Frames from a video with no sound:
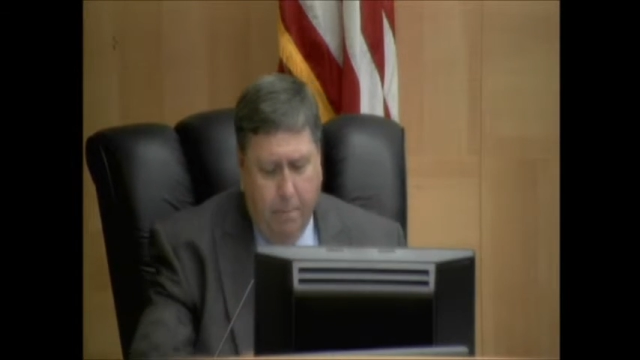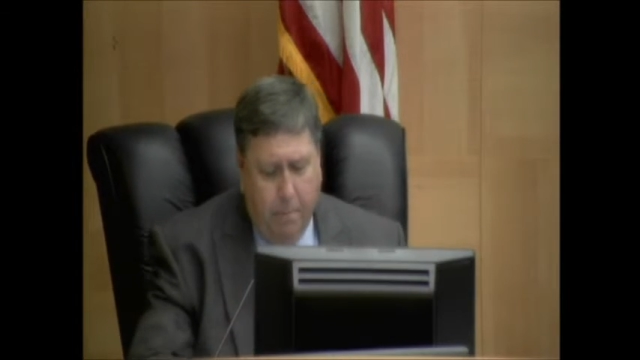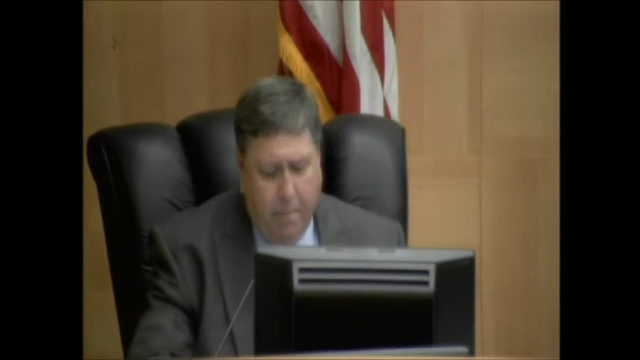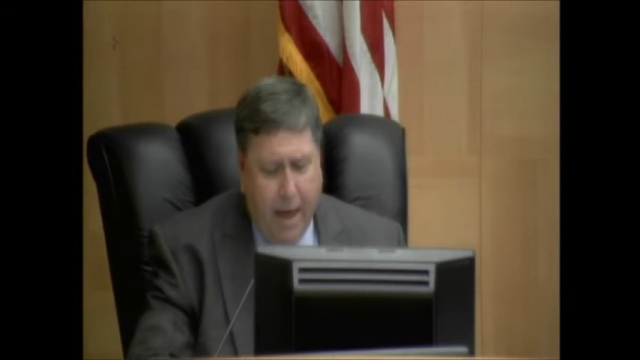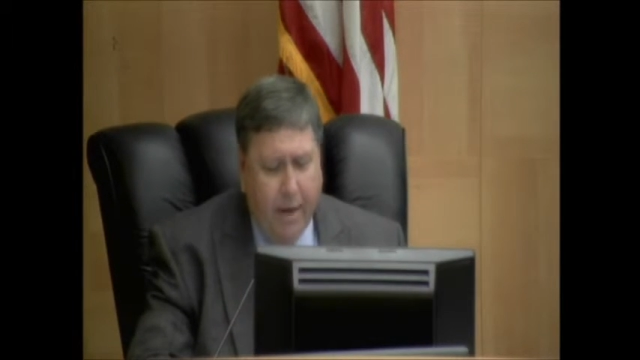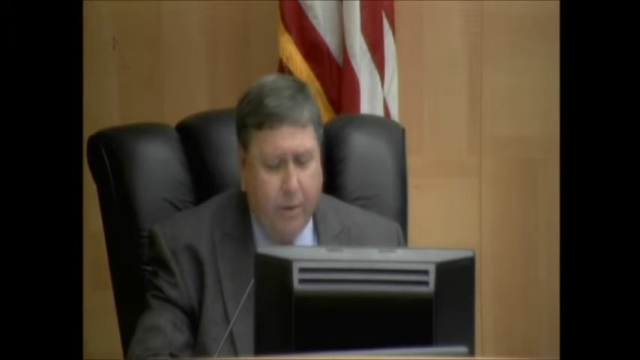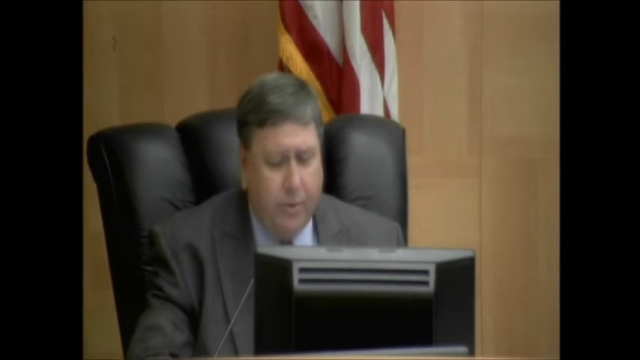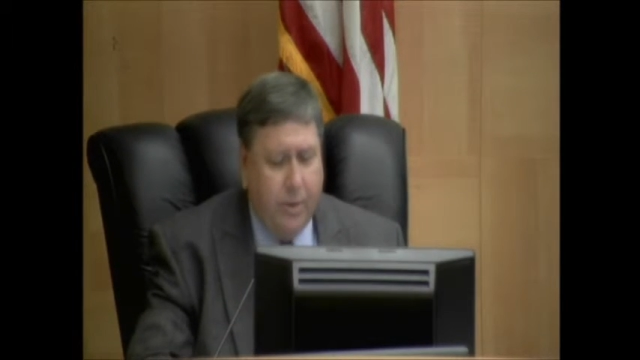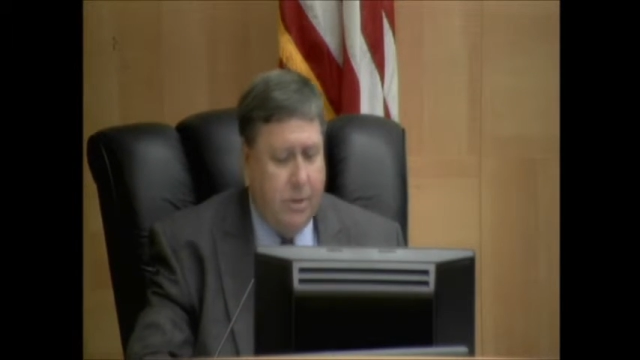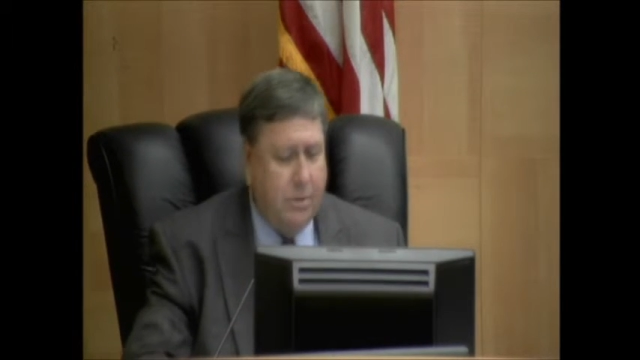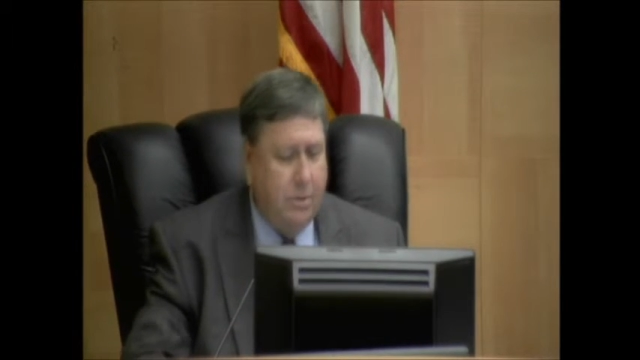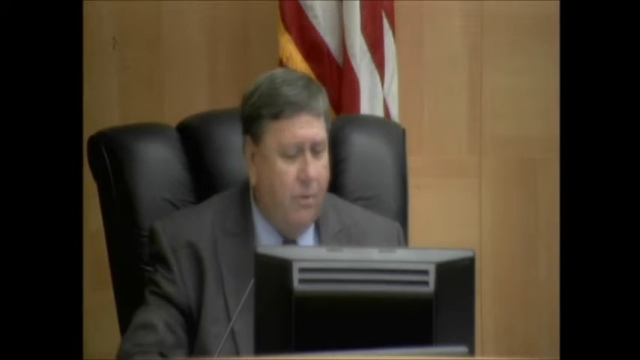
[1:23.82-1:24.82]
matter
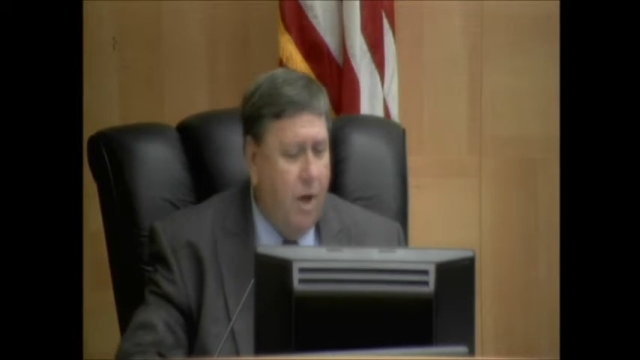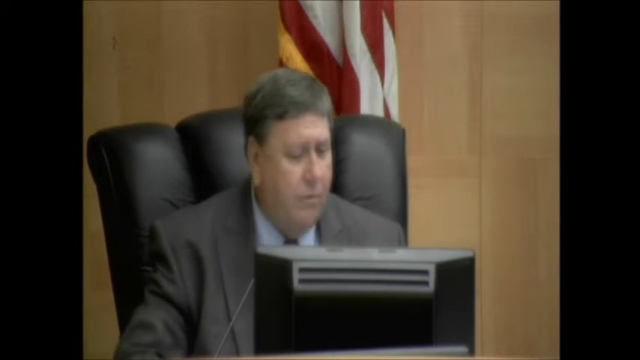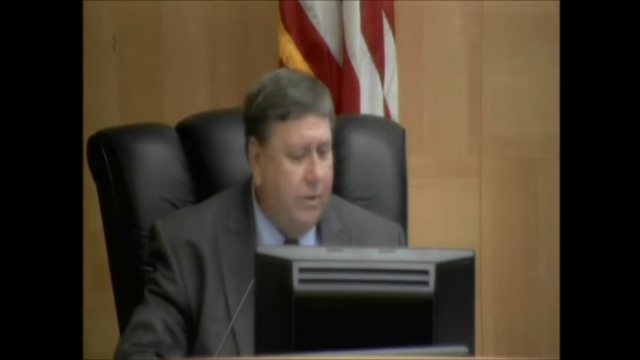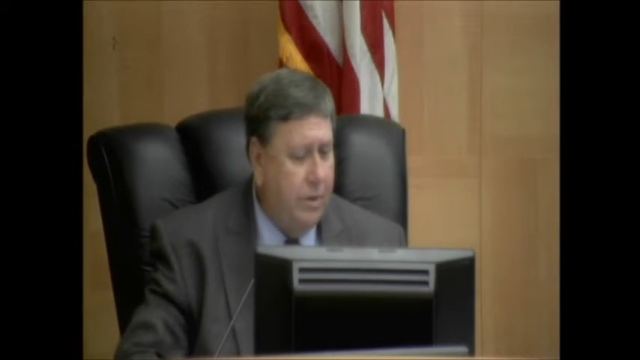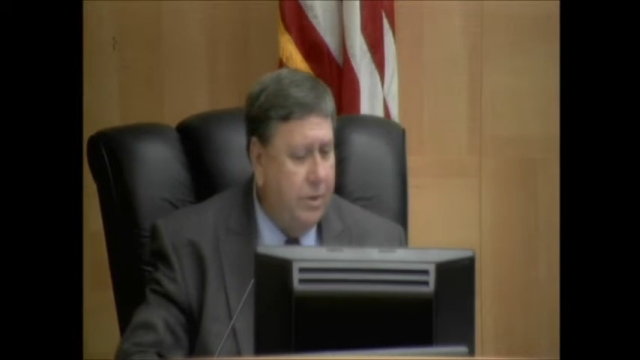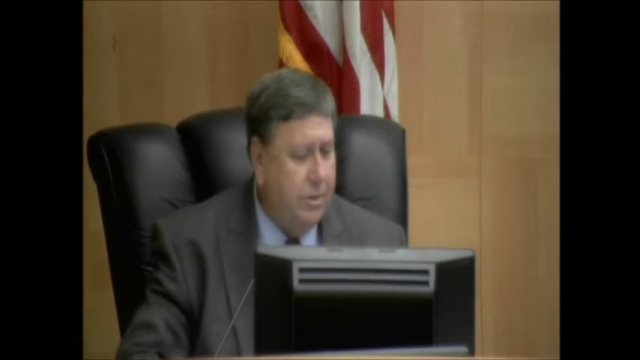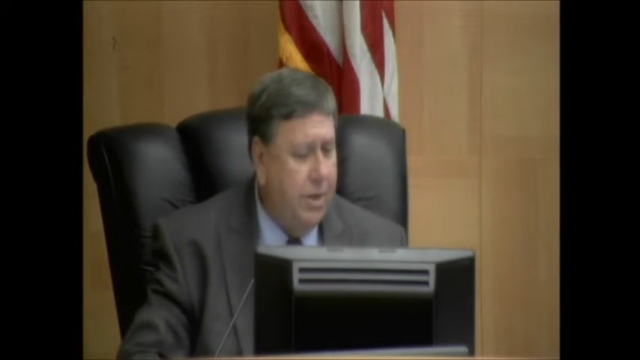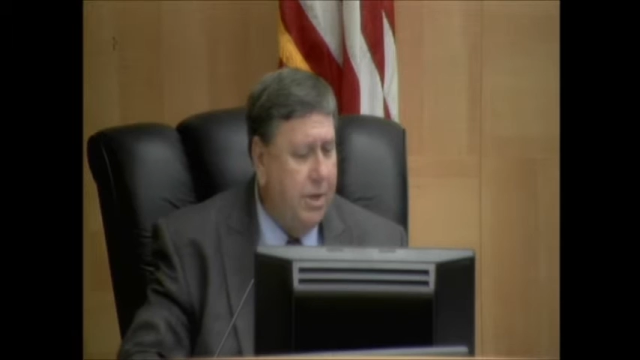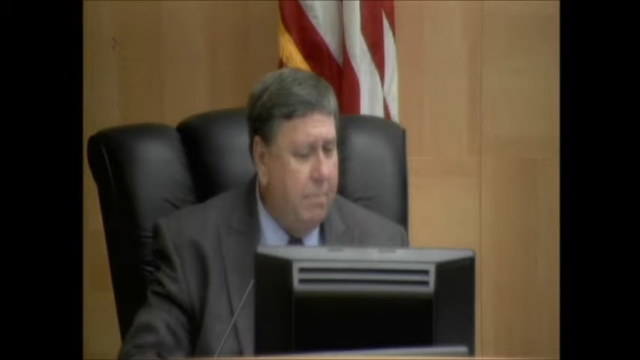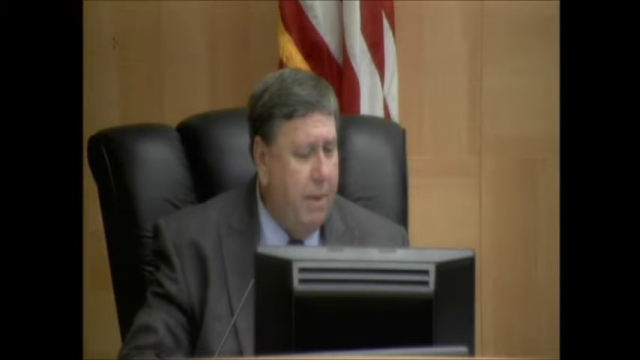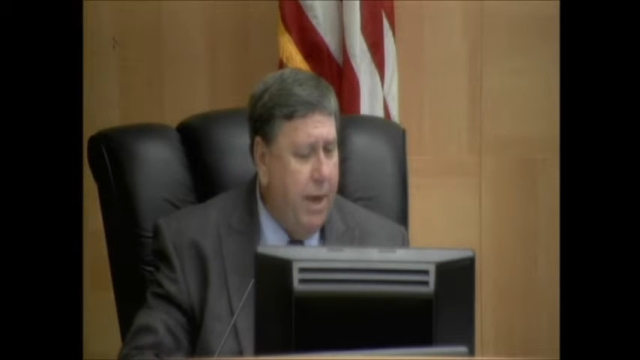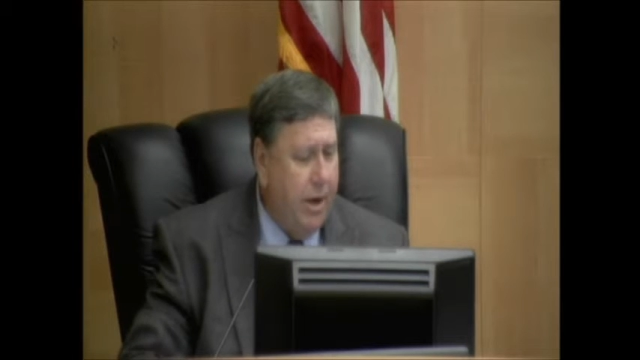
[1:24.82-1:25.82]
that is involving the
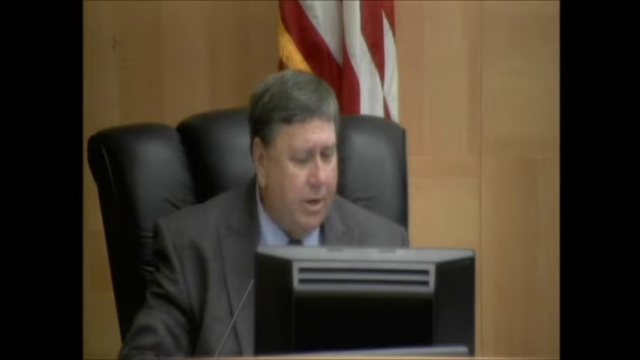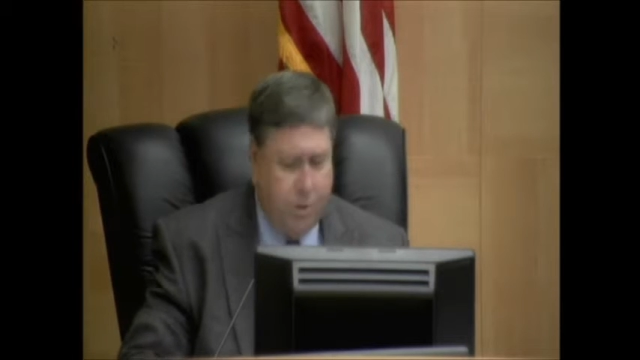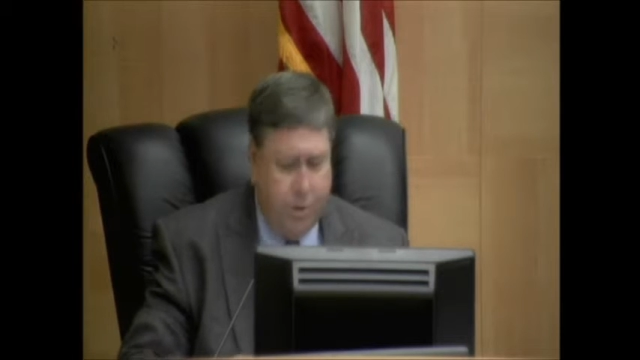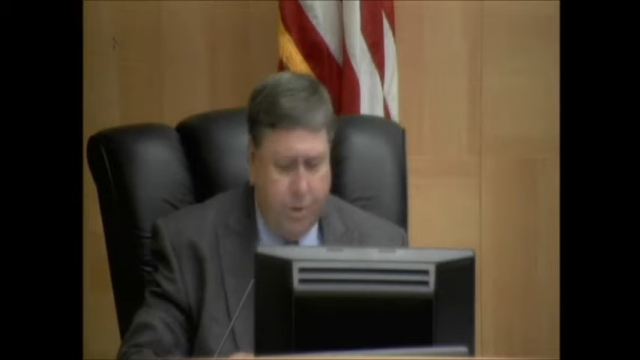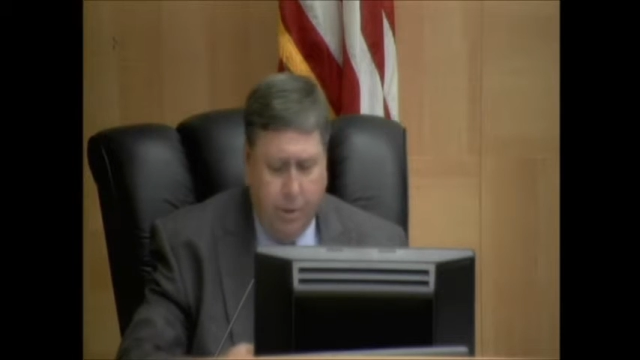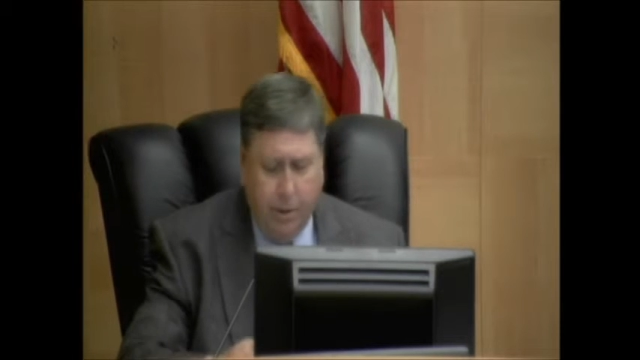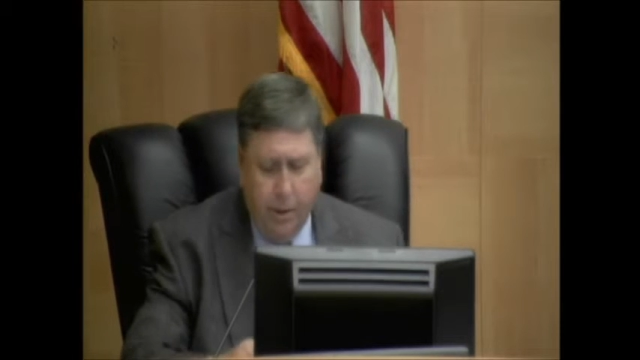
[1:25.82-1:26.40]
city manager.